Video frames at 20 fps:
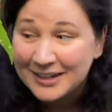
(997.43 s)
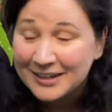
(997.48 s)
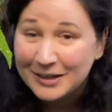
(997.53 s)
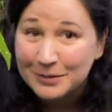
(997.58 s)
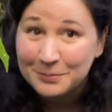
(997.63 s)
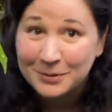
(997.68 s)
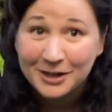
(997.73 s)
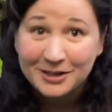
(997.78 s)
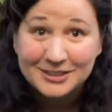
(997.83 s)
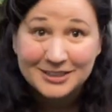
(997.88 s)

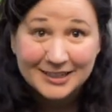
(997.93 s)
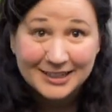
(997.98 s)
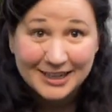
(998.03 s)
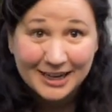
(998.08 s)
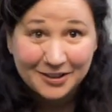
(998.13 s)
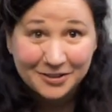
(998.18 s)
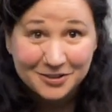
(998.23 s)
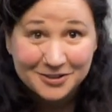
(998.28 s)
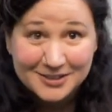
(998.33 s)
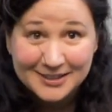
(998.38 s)
compared to the
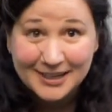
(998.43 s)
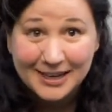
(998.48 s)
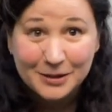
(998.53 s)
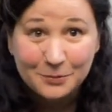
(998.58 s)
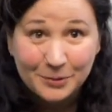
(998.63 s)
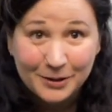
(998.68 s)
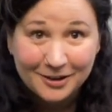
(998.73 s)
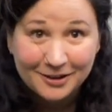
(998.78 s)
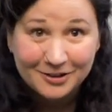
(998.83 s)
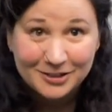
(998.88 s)
other
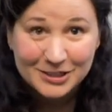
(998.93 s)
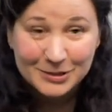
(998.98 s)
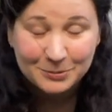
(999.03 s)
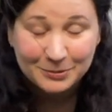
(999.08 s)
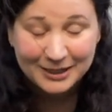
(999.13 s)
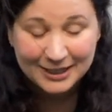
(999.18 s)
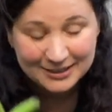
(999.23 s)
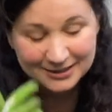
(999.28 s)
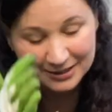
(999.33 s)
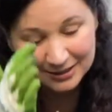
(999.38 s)
side where I just
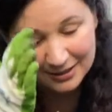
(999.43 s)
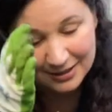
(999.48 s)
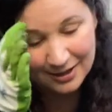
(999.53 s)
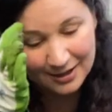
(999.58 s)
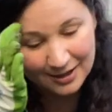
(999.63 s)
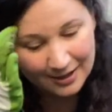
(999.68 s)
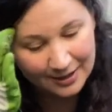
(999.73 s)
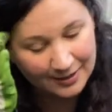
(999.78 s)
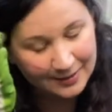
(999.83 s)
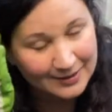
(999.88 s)
planted
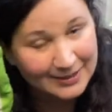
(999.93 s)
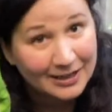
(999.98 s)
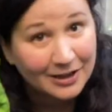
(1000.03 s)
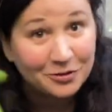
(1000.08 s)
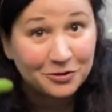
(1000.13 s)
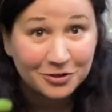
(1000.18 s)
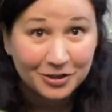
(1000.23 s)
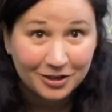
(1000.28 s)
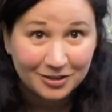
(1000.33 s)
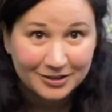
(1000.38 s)
the
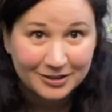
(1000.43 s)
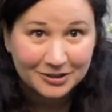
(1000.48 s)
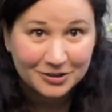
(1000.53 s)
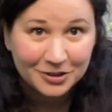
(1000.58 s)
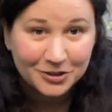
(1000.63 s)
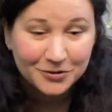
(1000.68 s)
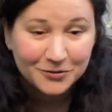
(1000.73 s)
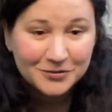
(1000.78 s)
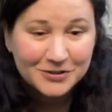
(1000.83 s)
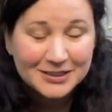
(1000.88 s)
other garlic
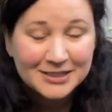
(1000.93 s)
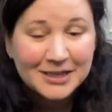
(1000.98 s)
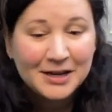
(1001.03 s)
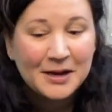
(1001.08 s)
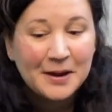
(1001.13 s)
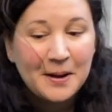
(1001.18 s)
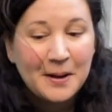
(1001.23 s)
cloves.